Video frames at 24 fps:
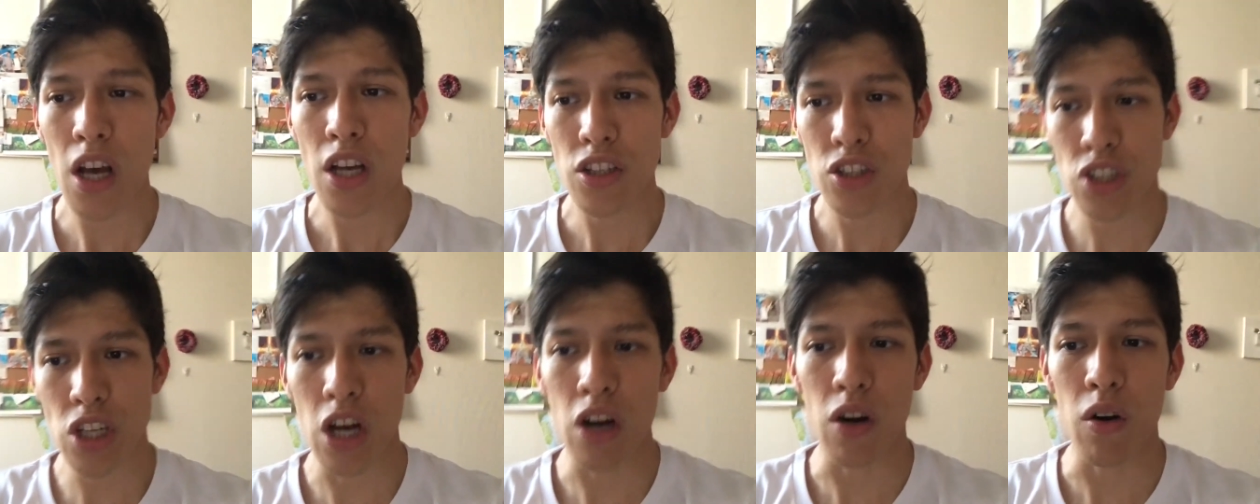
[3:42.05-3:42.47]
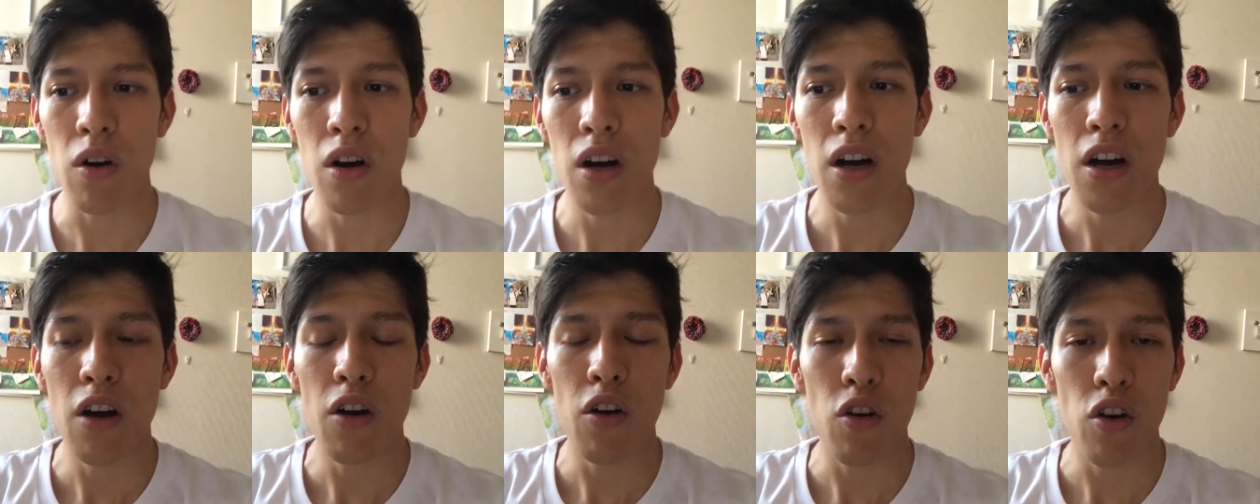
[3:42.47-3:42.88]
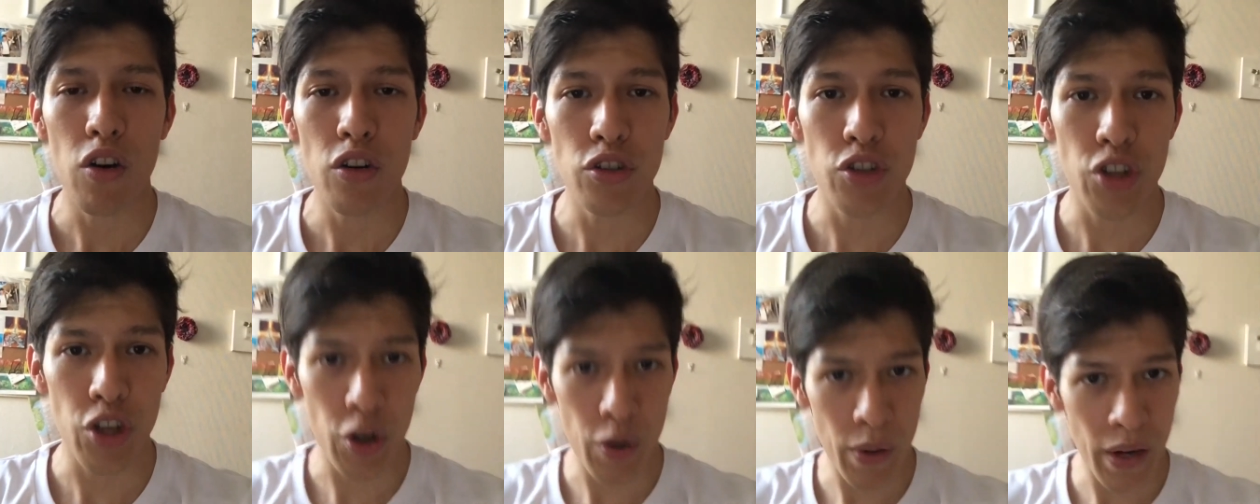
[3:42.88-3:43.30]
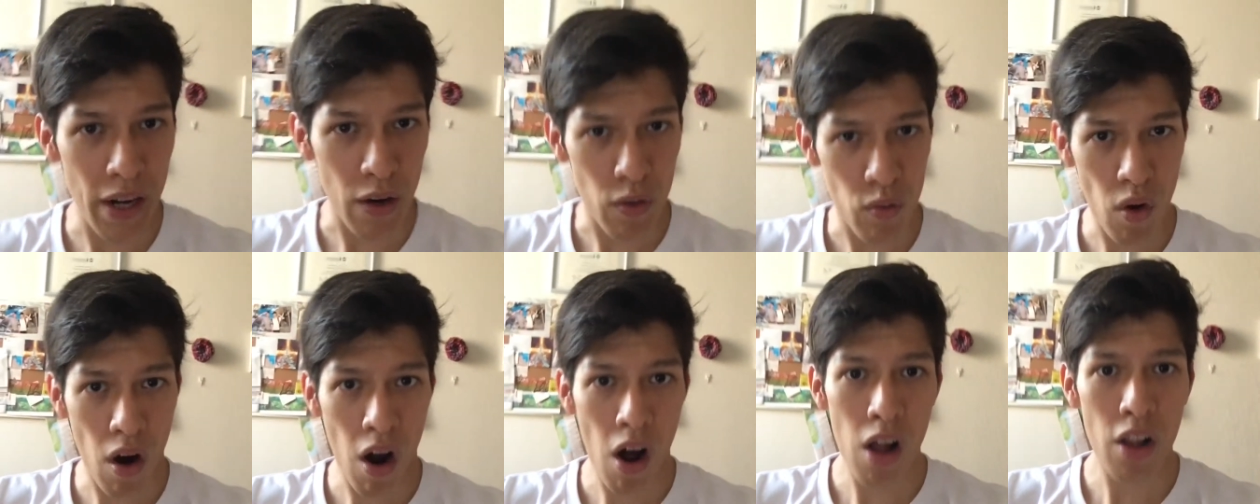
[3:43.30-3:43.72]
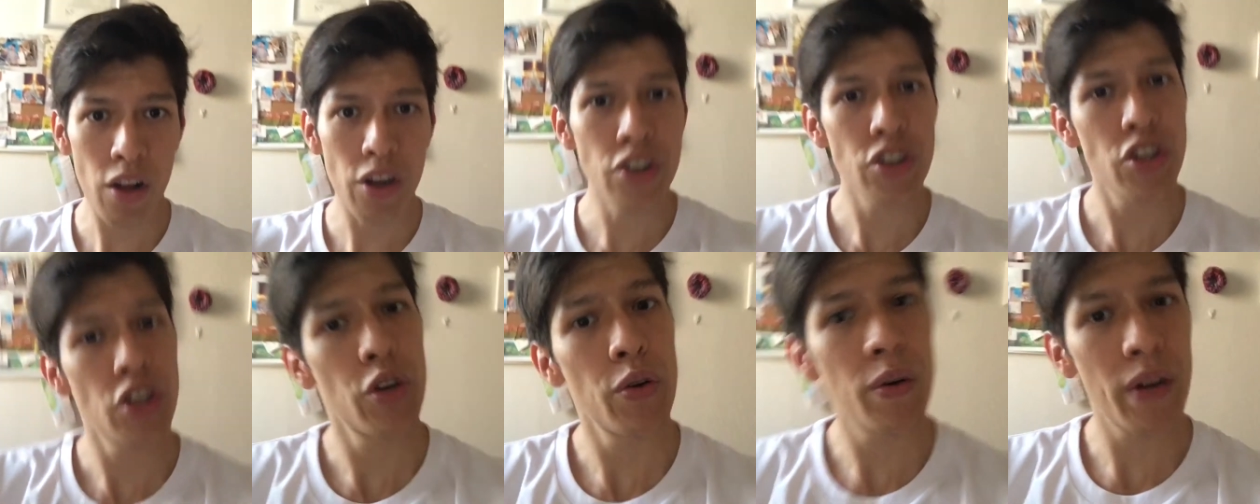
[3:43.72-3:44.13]
So, do you eat it raw or
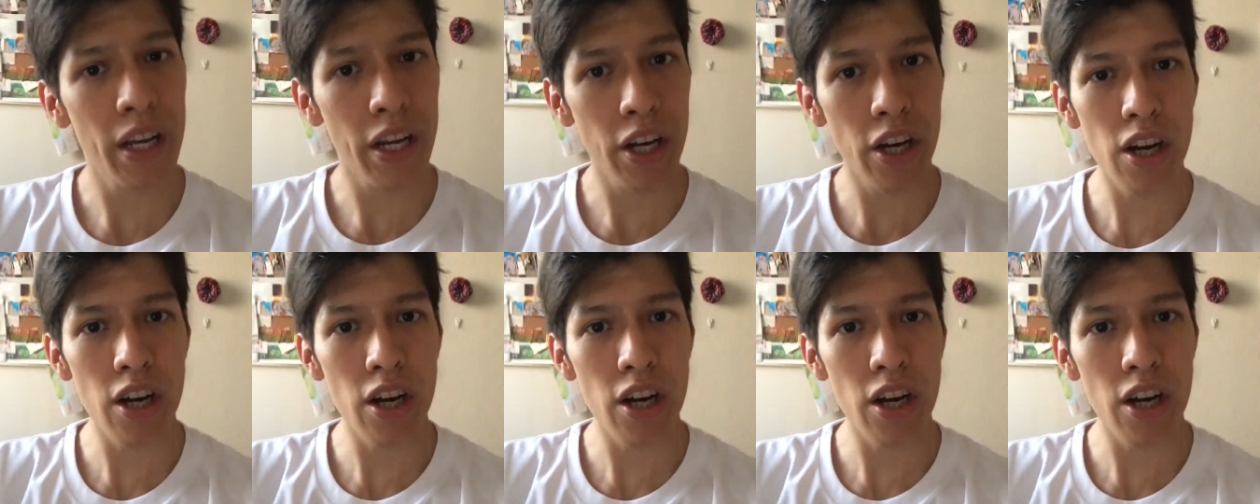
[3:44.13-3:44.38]
do you eat it